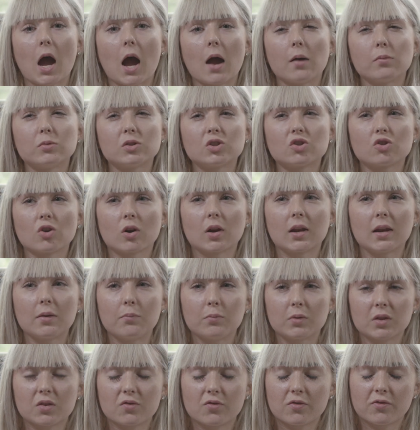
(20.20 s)
I was
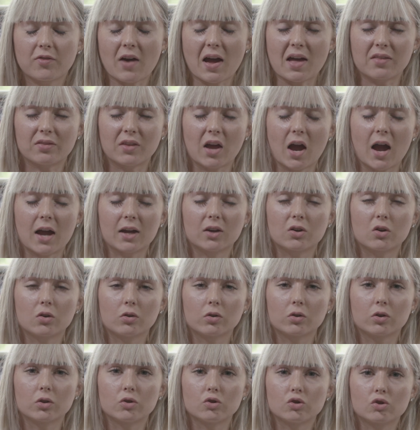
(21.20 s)
struggling with the fact that I
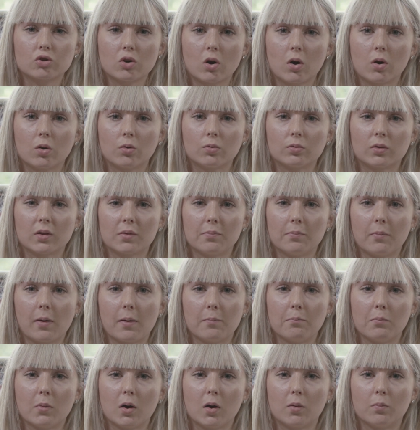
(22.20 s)
couldn't control that
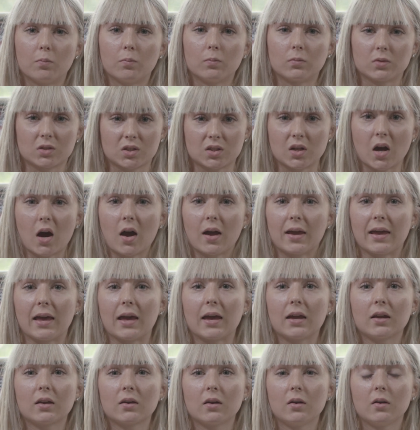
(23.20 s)
my mum was
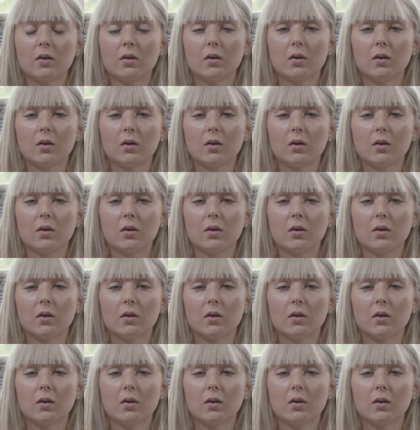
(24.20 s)
dying,